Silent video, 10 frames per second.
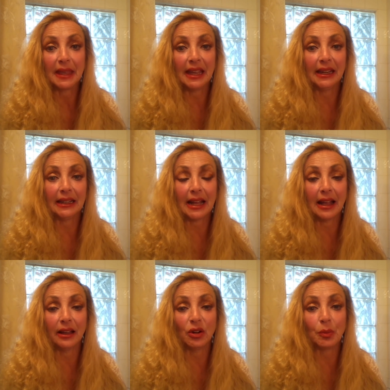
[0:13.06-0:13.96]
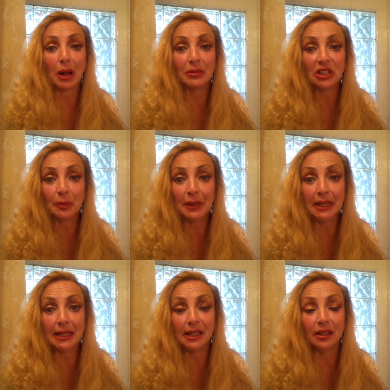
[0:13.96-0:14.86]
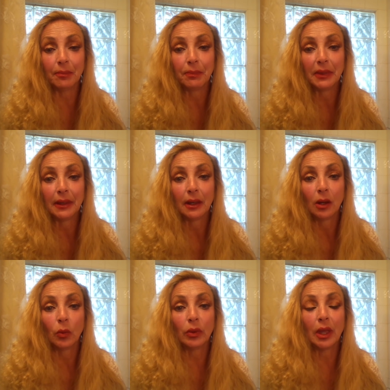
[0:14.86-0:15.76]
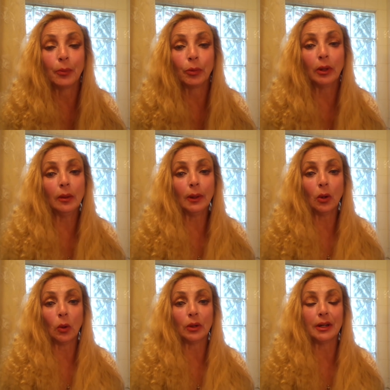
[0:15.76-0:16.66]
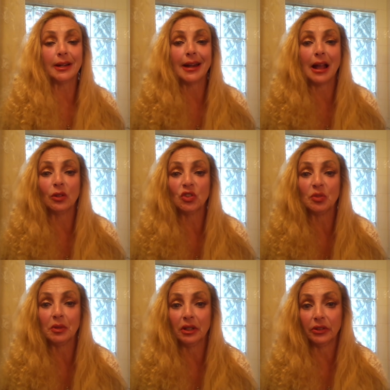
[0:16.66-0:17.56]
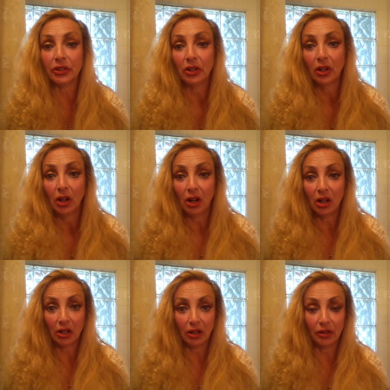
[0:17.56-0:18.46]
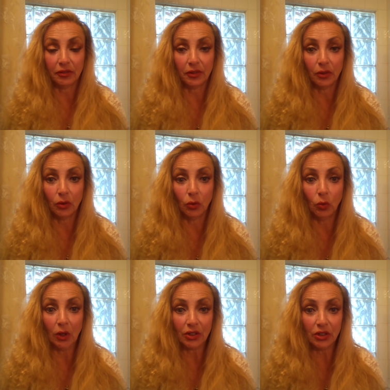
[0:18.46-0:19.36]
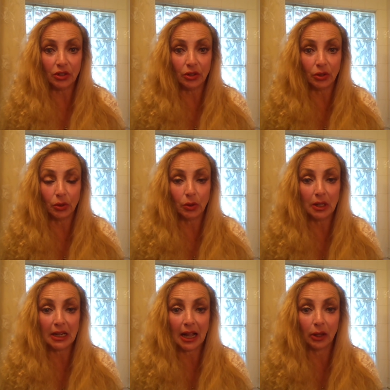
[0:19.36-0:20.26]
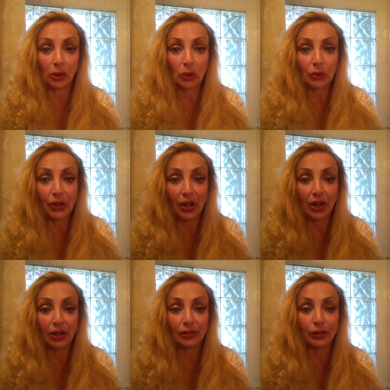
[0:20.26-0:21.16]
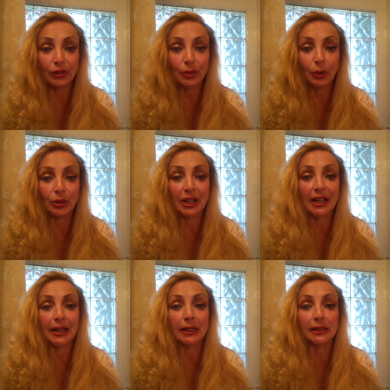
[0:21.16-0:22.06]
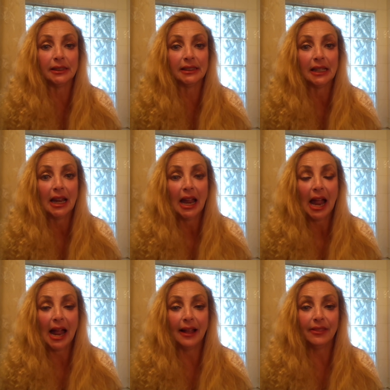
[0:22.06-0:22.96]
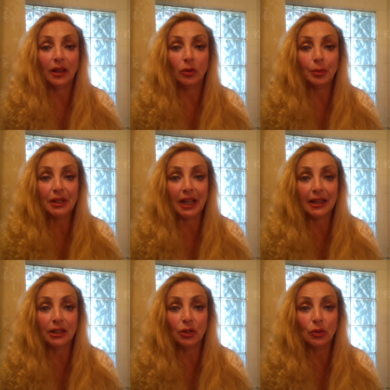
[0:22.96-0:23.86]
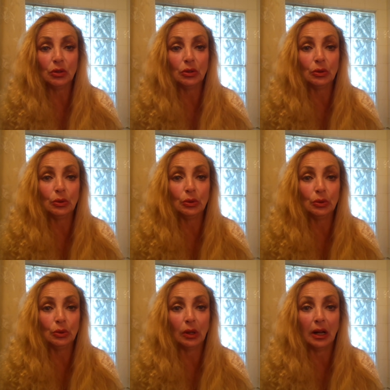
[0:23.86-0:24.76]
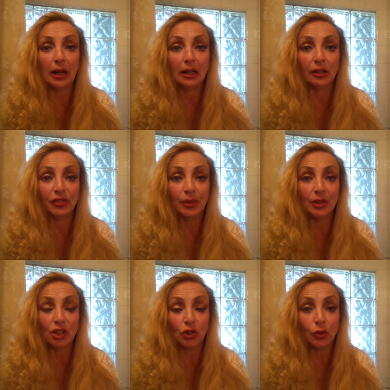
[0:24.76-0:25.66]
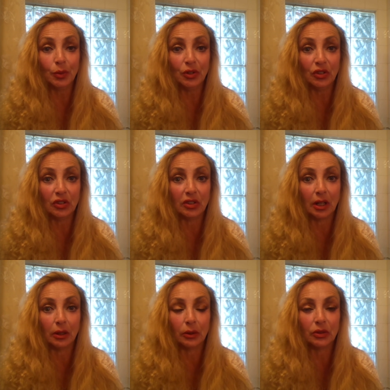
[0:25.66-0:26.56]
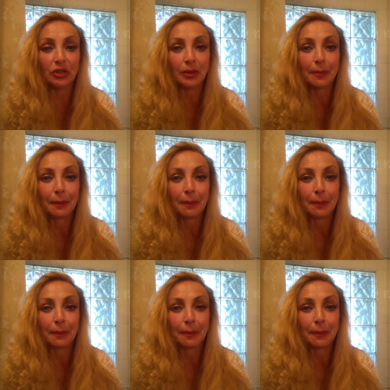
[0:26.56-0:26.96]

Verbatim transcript: and it had Obama speaking with a pre-recorded announcement of what to do and how to hold on for a few more days, and then we'll be getting you to uh, FEMA distribution centers.